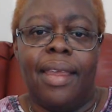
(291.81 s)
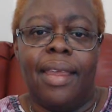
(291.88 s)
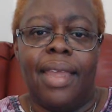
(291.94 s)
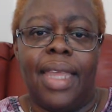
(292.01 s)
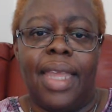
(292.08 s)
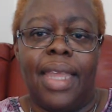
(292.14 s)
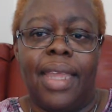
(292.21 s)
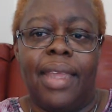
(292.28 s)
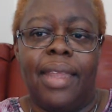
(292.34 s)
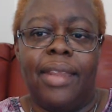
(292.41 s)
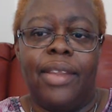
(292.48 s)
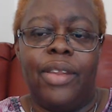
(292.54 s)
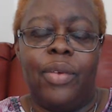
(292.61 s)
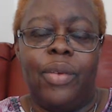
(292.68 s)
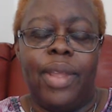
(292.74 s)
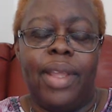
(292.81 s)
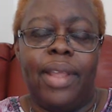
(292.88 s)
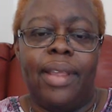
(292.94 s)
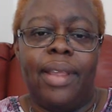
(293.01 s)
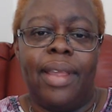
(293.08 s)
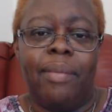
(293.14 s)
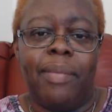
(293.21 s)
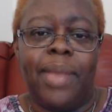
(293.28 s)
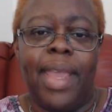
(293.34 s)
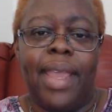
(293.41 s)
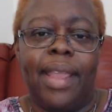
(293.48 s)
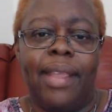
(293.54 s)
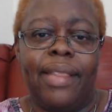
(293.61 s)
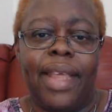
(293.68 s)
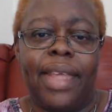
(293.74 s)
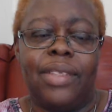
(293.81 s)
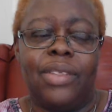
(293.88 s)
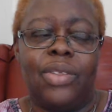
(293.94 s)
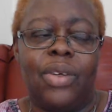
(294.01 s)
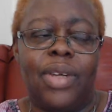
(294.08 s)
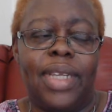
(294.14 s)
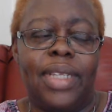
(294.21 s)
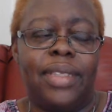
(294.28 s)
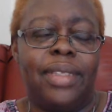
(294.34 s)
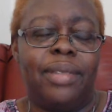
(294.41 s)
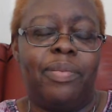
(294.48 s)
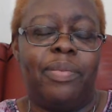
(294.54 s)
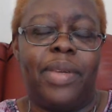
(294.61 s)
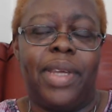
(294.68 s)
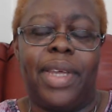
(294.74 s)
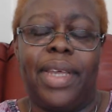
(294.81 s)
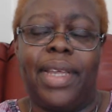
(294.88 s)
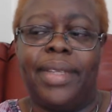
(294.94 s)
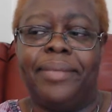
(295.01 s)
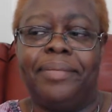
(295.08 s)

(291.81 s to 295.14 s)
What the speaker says: in making that choice. But